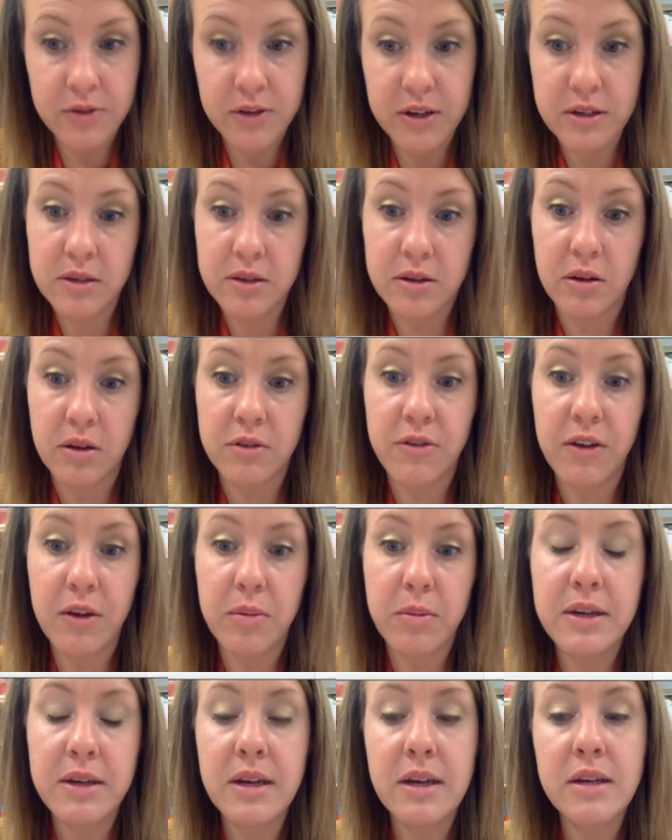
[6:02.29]
Francisco's
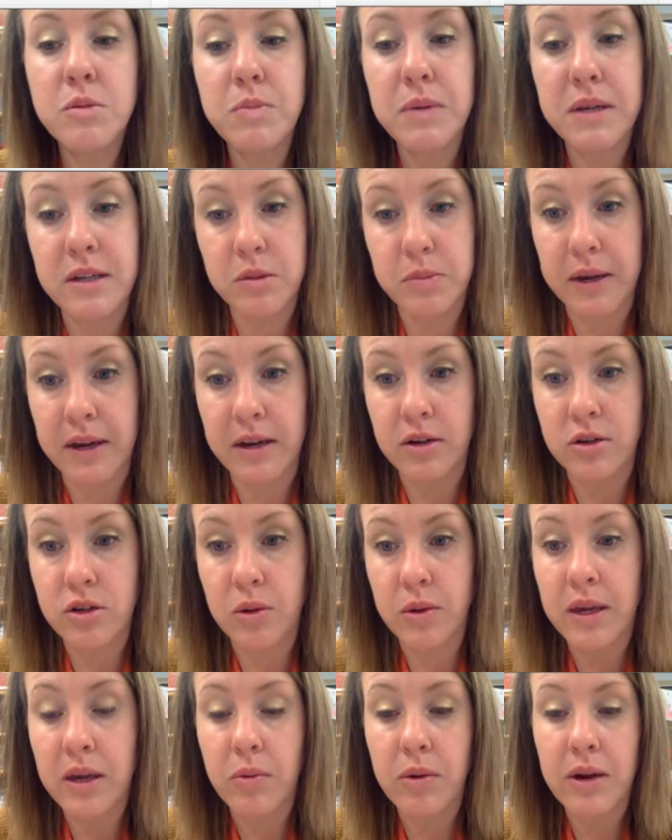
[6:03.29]
family does speak Spanish,
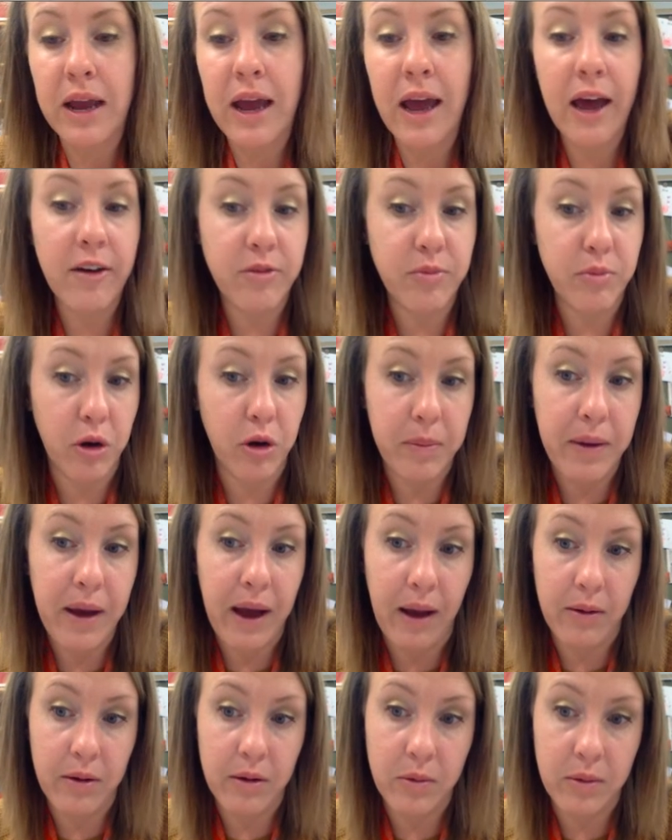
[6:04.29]
so he would have more
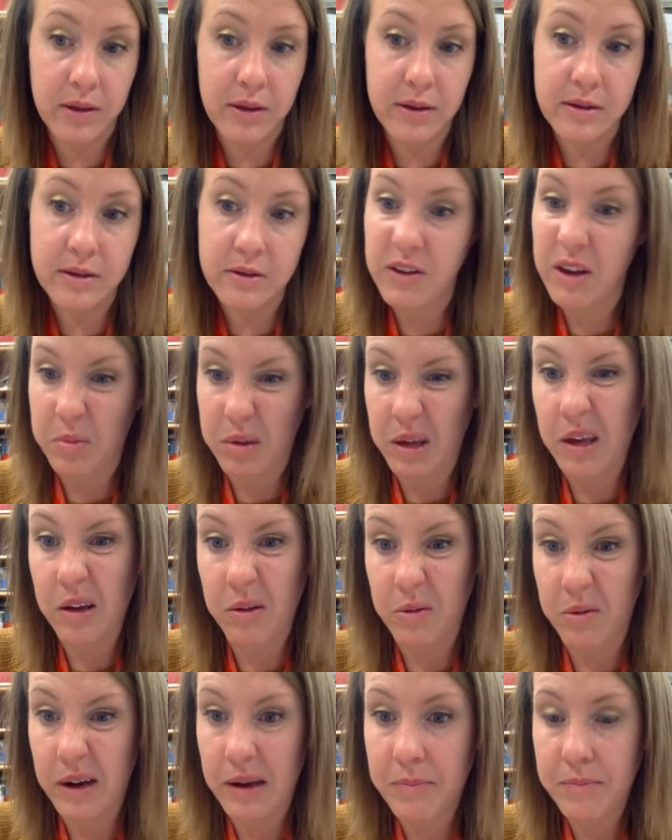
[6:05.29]
power with his family,
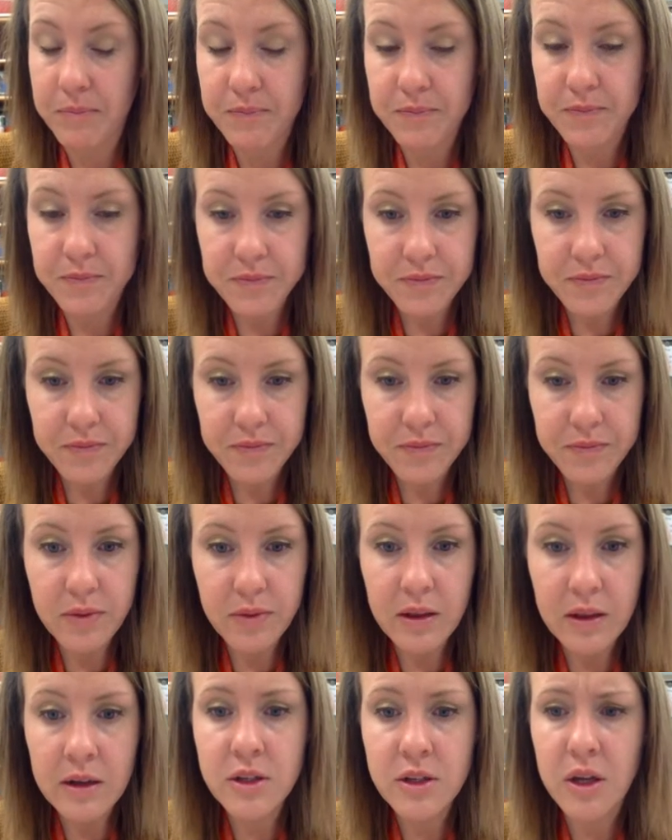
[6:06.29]
right?
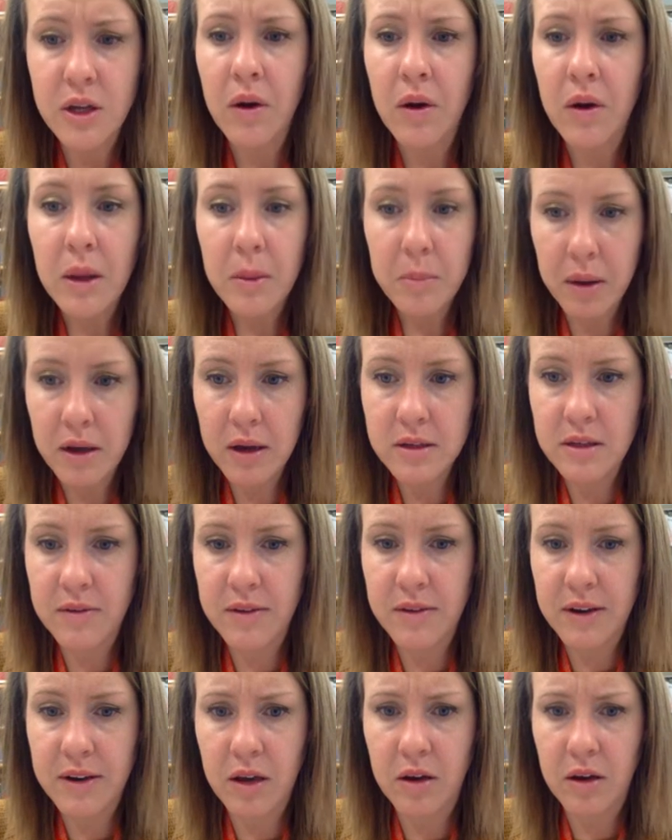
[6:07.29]
So pause the
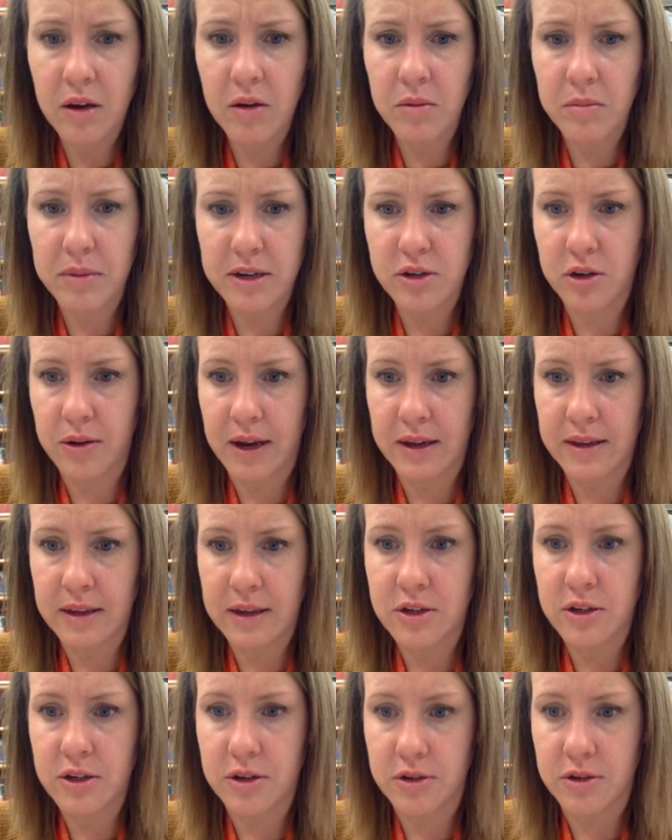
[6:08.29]
video, make sure you add
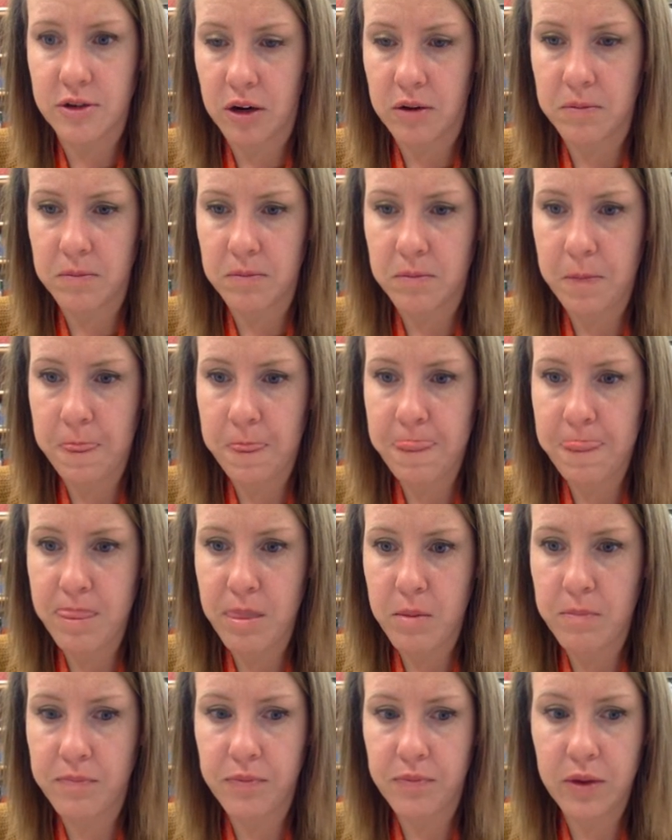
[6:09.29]
that to your chart,
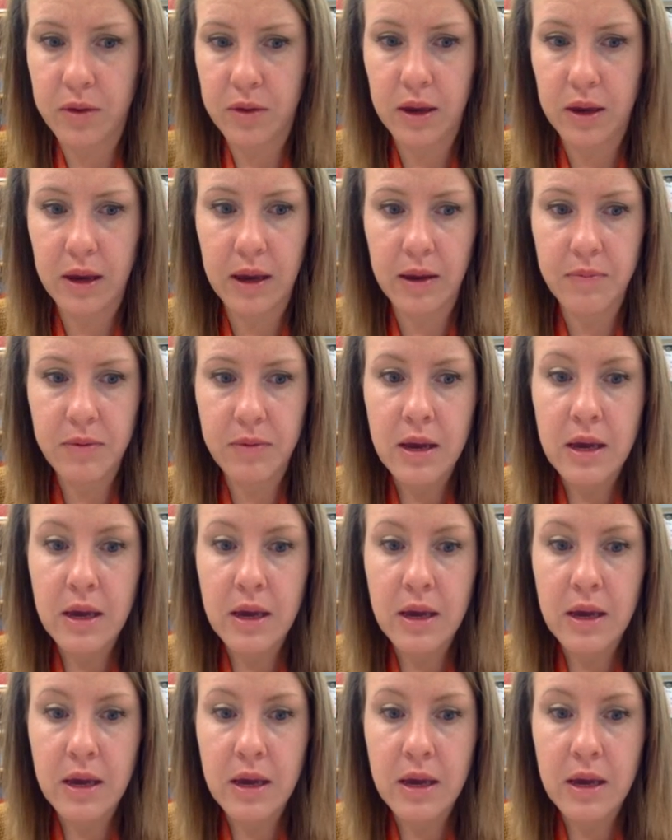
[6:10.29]
okay?